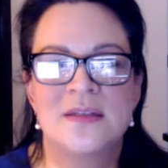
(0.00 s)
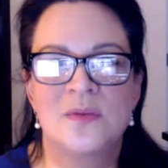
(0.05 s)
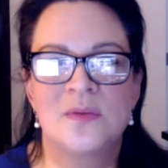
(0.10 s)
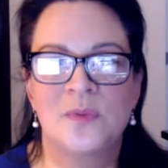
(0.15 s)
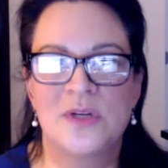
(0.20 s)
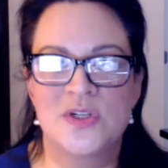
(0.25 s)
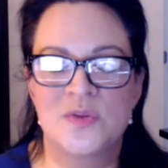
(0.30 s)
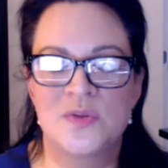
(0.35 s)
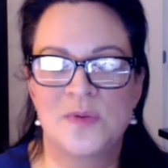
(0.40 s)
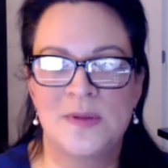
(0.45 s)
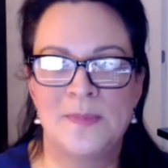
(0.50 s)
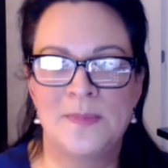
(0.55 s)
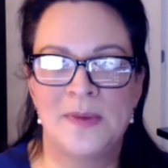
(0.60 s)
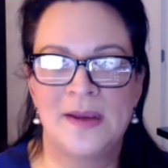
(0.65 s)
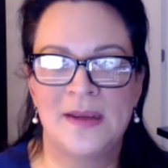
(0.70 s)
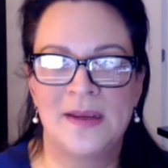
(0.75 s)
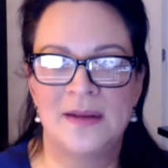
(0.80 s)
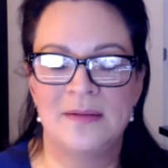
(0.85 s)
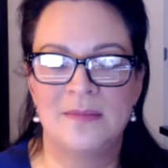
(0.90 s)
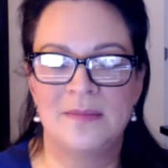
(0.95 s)
which we
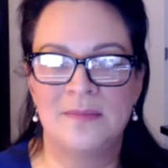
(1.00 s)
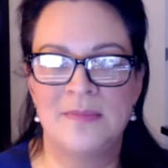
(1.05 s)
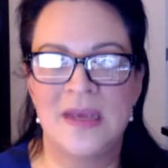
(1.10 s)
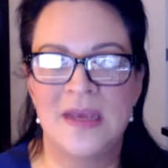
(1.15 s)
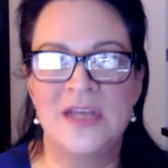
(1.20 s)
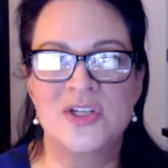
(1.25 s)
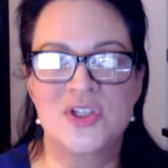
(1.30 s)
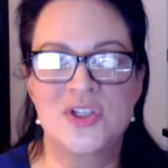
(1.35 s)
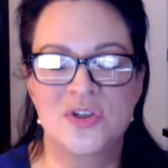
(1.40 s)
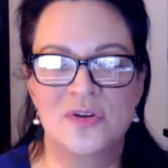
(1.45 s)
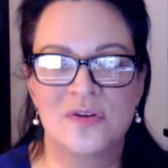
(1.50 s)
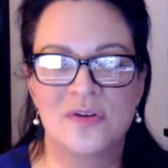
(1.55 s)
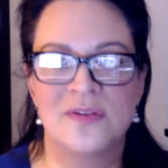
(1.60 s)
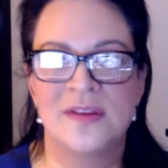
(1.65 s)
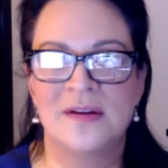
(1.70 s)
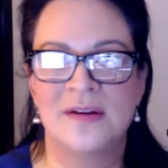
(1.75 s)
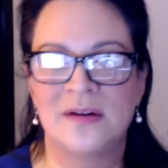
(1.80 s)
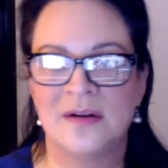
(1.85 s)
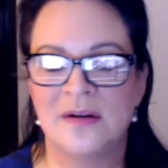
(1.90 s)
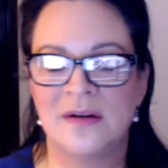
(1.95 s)
might make sure
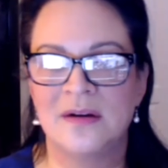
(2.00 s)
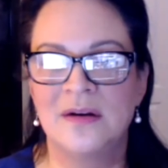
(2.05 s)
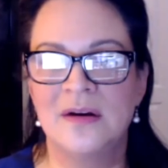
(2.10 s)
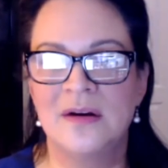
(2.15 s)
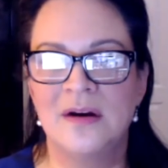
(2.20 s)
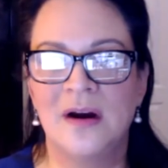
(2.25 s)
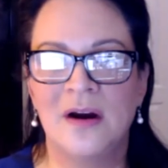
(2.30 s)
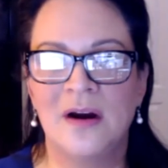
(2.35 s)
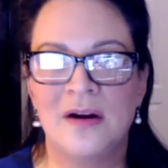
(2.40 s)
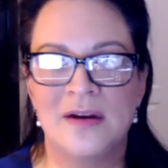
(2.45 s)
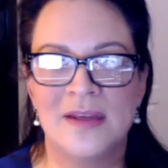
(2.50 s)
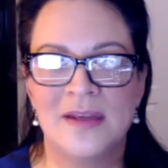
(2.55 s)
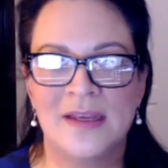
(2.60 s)
that our